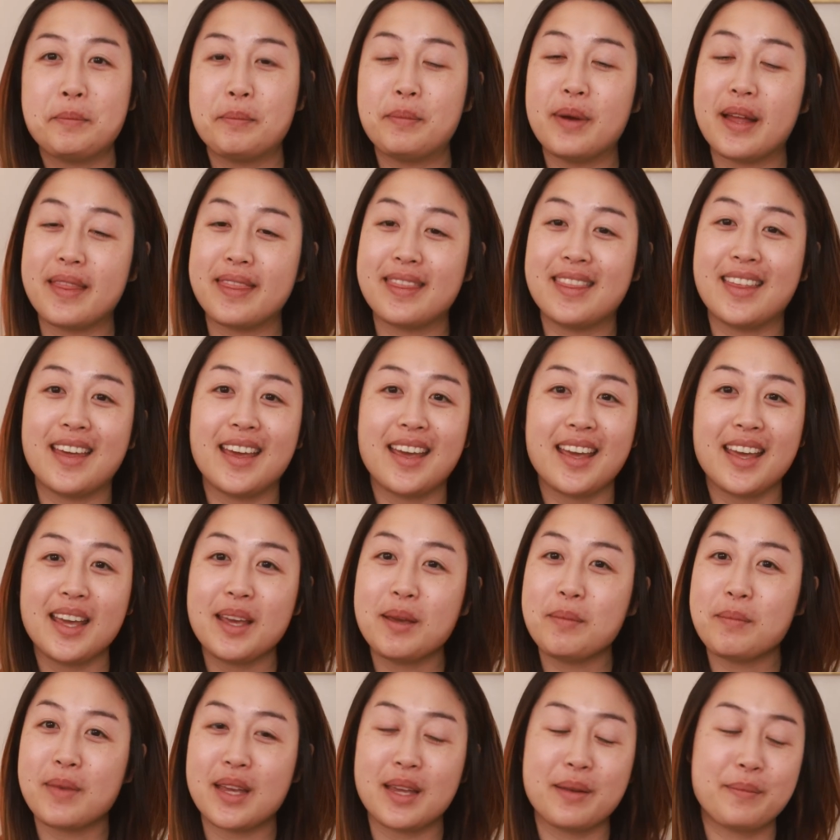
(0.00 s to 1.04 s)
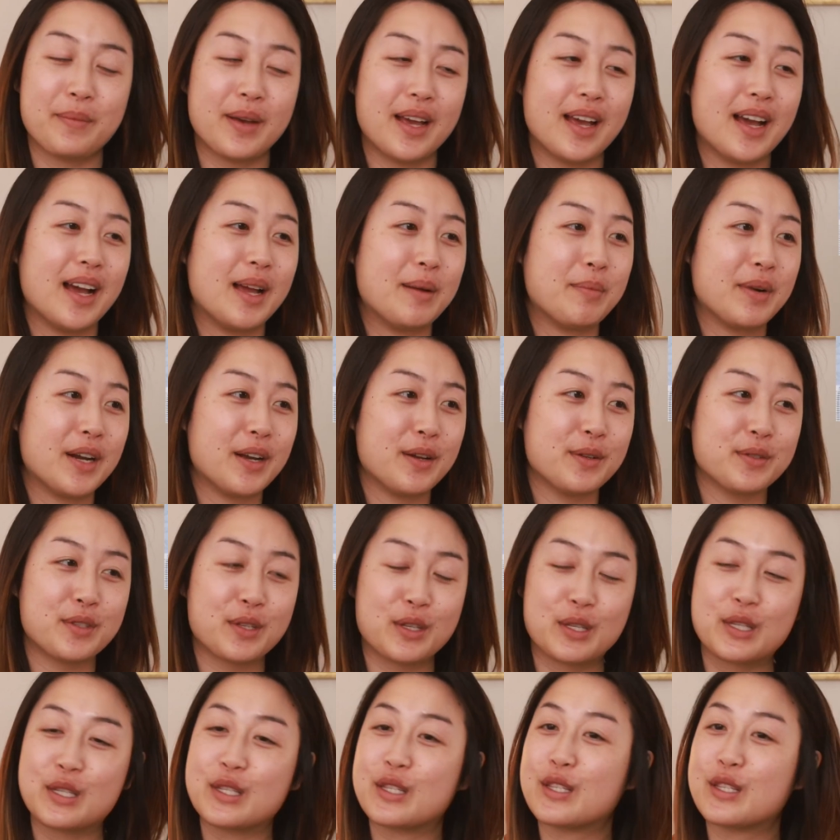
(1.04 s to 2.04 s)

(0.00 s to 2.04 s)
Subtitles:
But they made my eyebrows